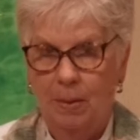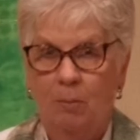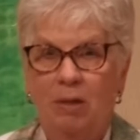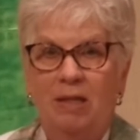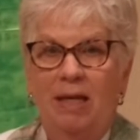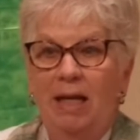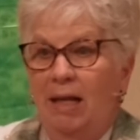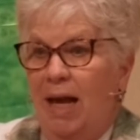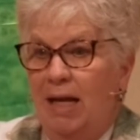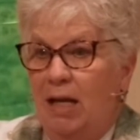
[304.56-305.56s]
But it's getting
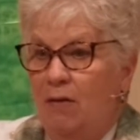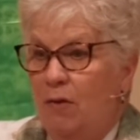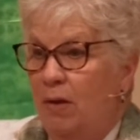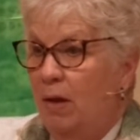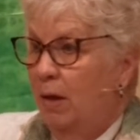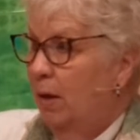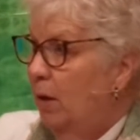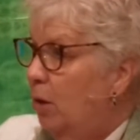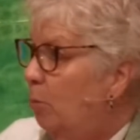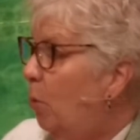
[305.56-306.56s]
late, and even
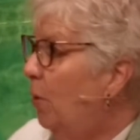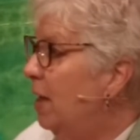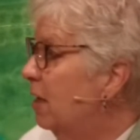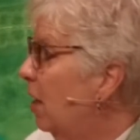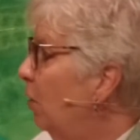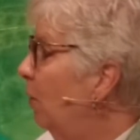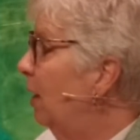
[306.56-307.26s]
the boy is hungry,